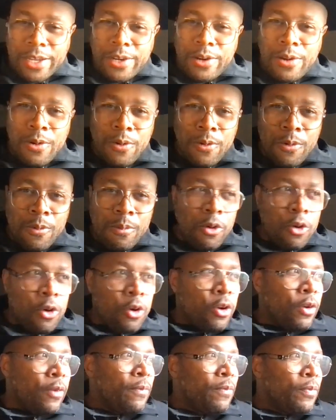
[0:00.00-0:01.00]
at home,
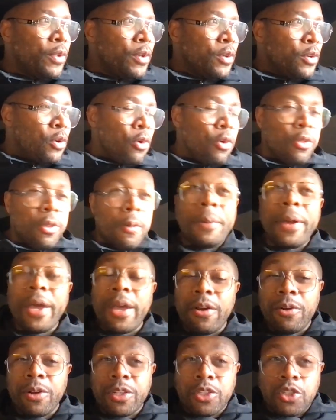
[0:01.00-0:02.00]
or the
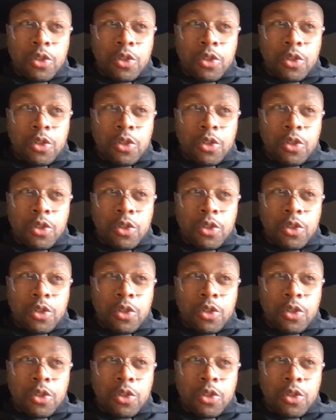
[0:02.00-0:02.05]
parents